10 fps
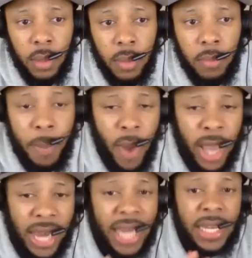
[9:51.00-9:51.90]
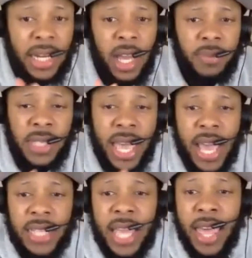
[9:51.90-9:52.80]
My boy Light Lit It Up
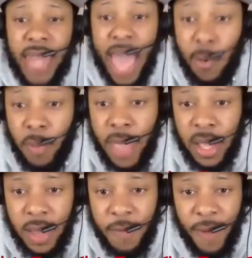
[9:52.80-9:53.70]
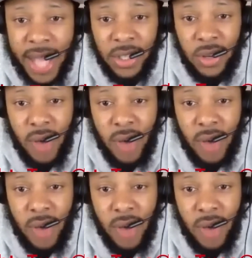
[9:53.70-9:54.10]
says that would be a good fight too.